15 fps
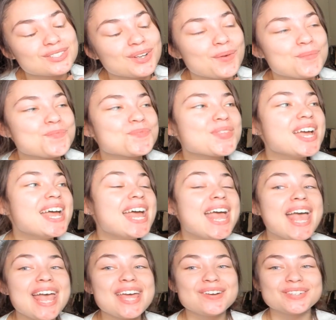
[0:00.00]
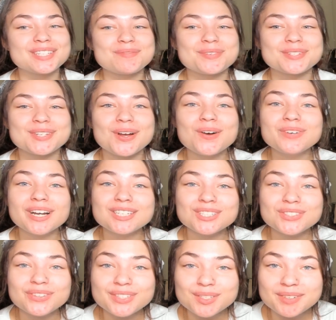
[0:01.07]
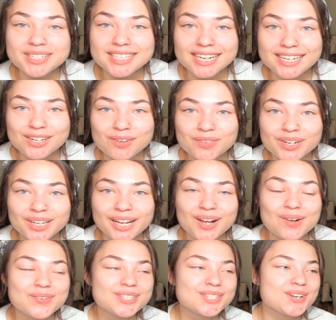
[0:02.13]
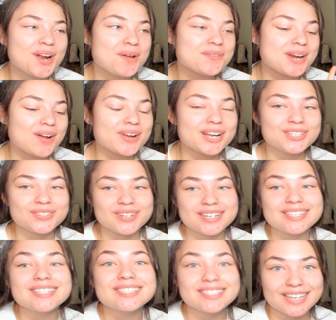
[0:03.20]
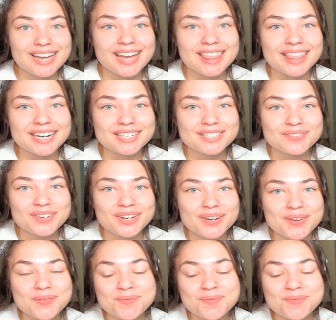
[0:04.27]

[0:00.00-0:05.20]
So, anyways, apples. I hope you guys enjoyed this. Much. I didn't know if to like, comment, subscribe, and I'll catch you guys in the next video.